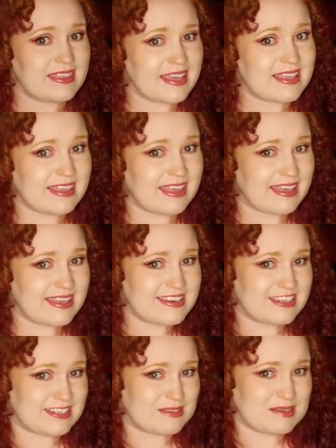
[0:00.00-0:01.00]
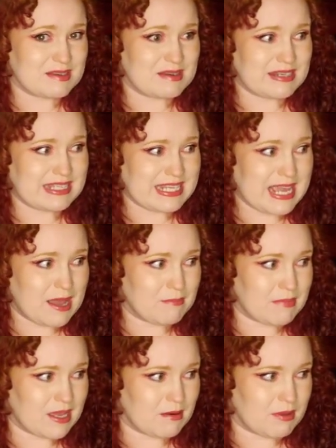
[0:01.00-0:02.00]
think they can just DM
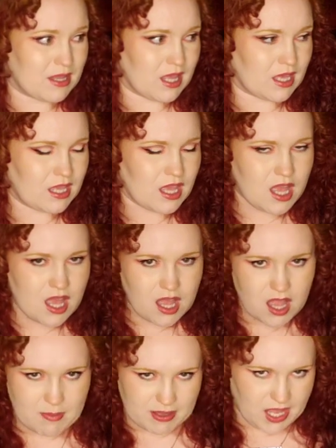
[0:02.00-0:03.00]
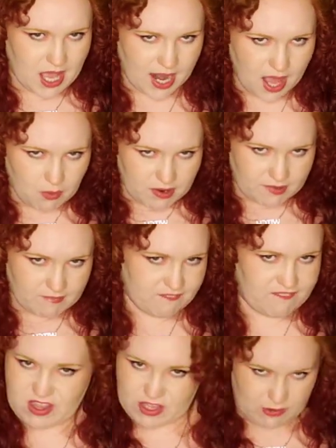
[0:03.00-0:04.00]
me and be like, oh my god, I want to
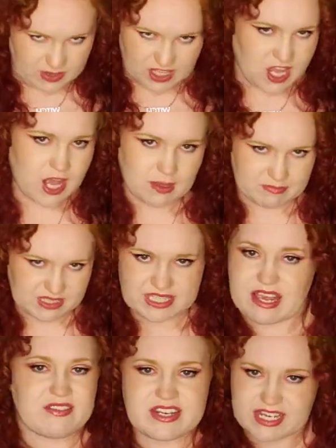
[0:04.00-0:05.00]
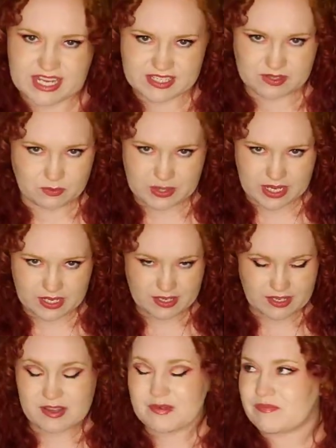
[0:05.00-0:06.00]
fill you with cum 7 days a week.
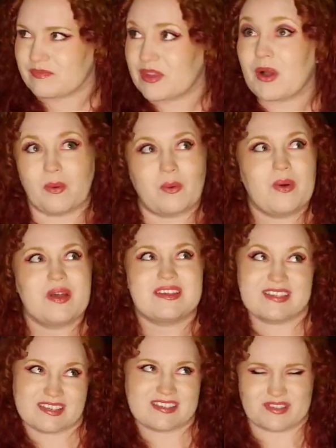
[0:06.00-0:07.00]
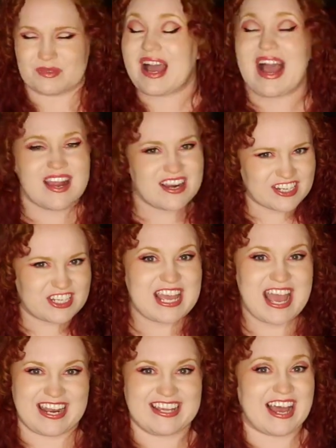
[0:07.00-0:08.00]
No, 6 days a week. I actually
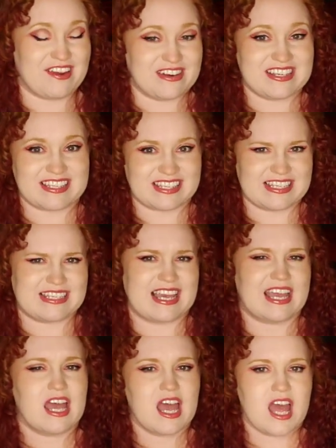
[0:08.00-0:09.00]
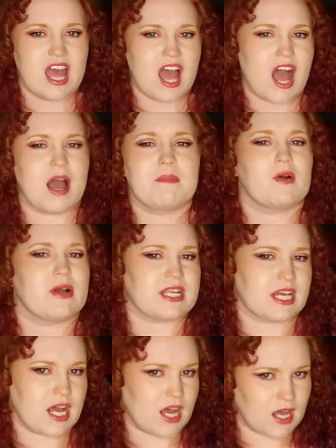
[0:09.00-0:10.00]
had a guy recently say, I'm going
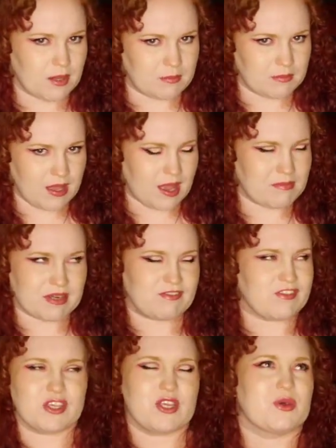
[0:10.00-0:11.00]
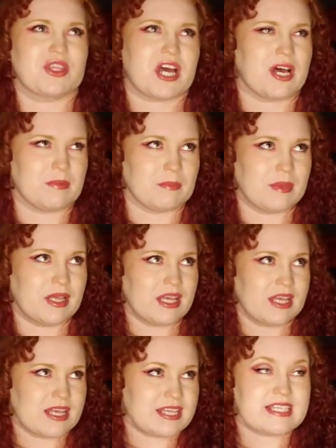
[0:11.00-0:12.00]
to fill you with cum
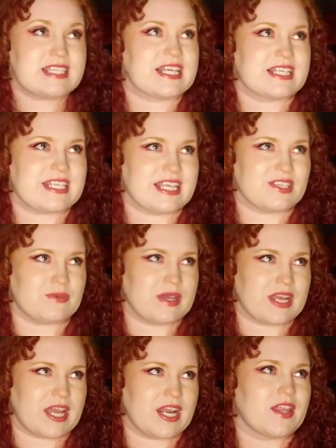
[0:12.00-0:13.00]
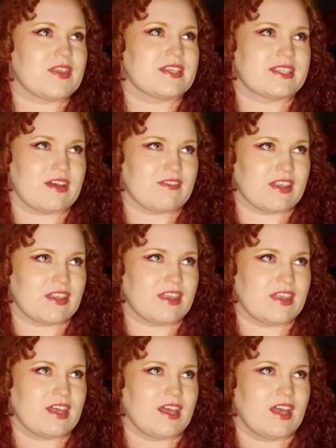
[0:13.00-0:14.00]
6 days a week, and on the
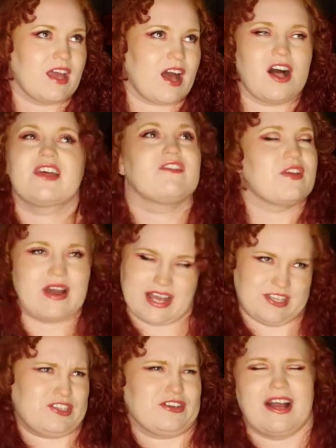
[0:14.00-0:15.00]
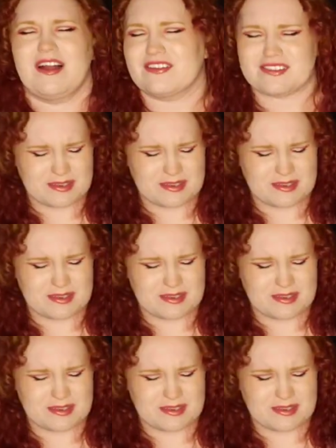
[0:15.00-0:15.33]
7th, I'll give you extra, or